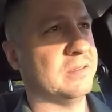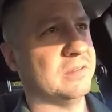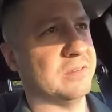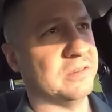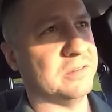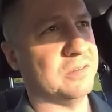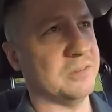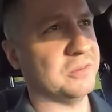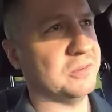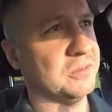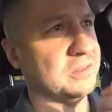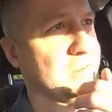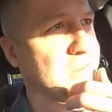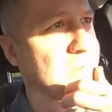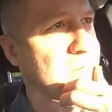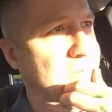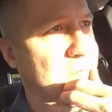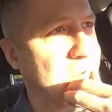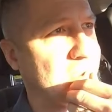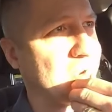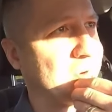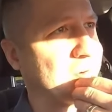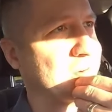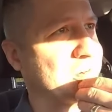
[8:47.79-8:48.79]
do these
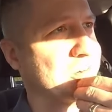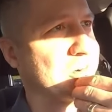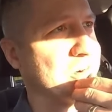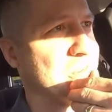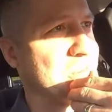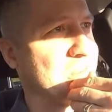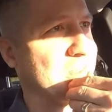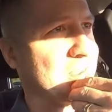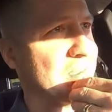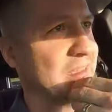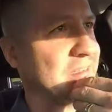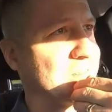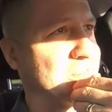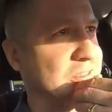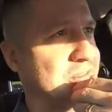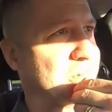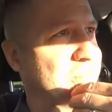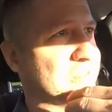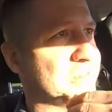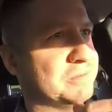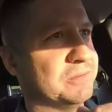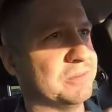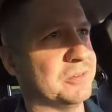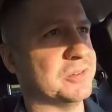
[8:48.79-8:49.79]
extra
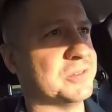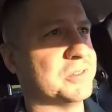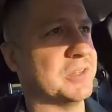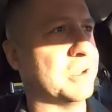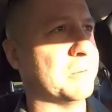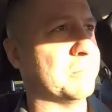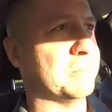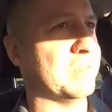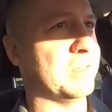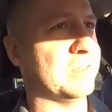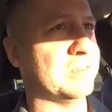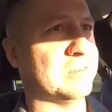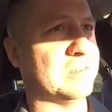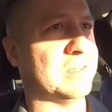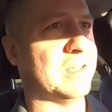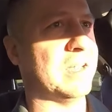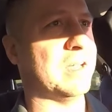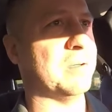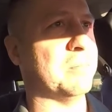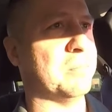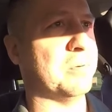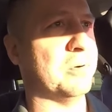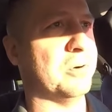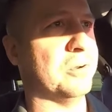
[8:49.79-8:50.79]
things for something that's
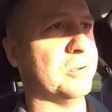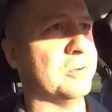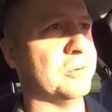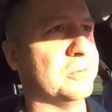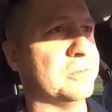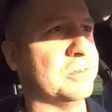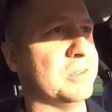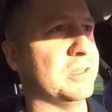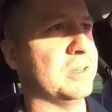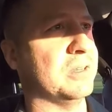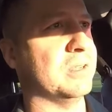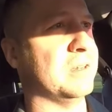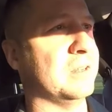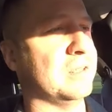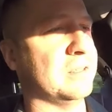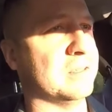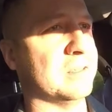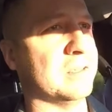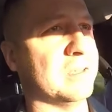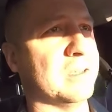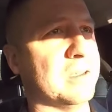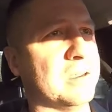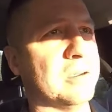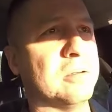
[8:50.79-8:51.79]
not producing
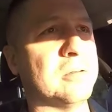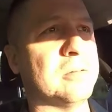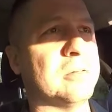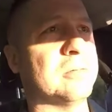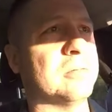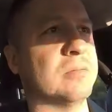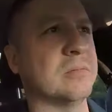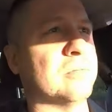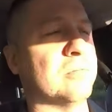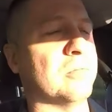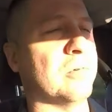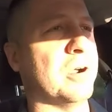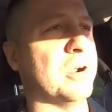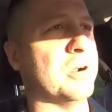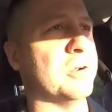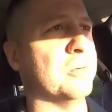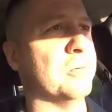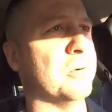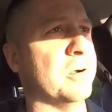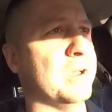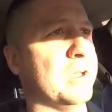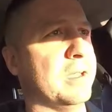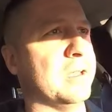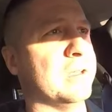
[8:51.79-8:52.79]
anything right
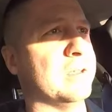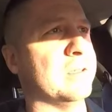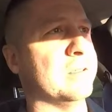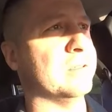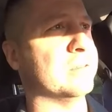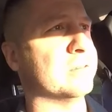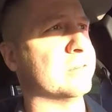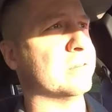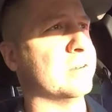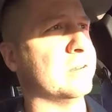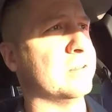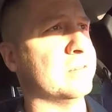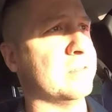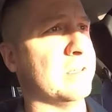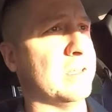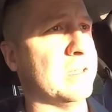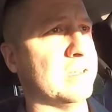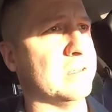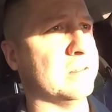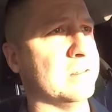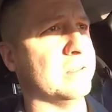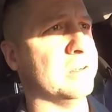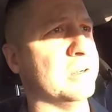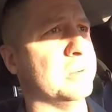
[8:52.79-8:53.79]
away, and it's going to
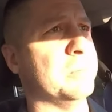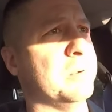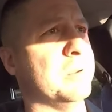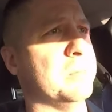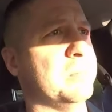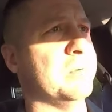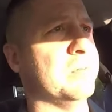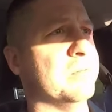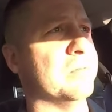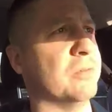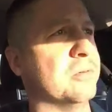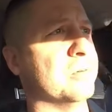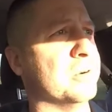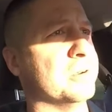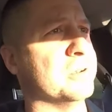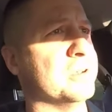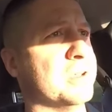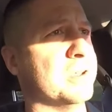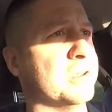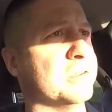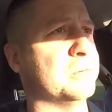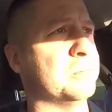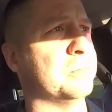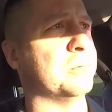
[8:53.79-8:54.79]
take a little bit before it
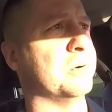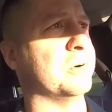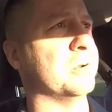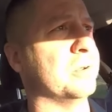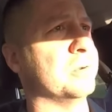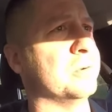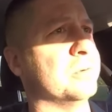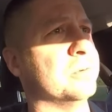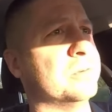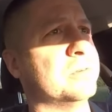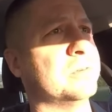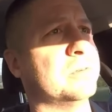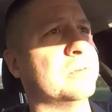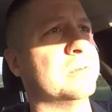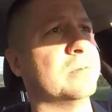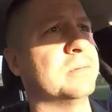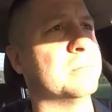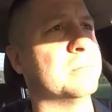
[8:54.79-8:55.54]
does produce.